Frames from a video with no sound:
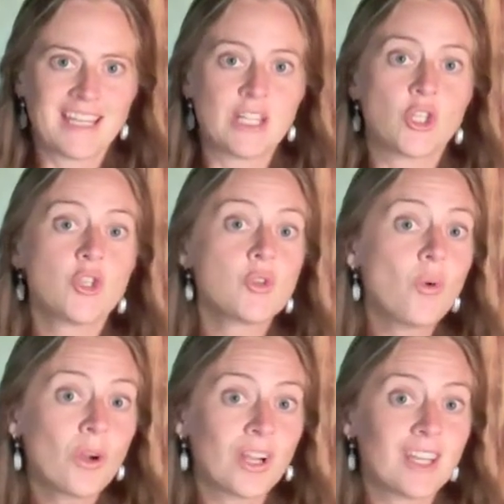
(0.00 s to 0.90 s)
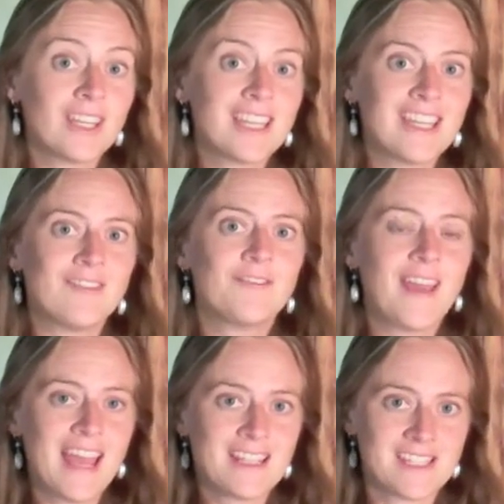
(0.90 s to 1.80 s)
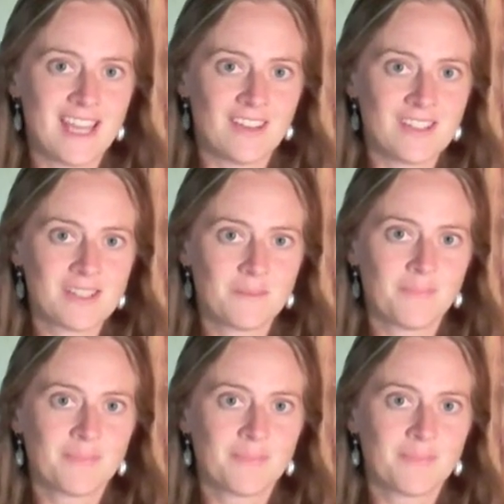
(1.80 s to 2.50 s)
and store it in fat cells.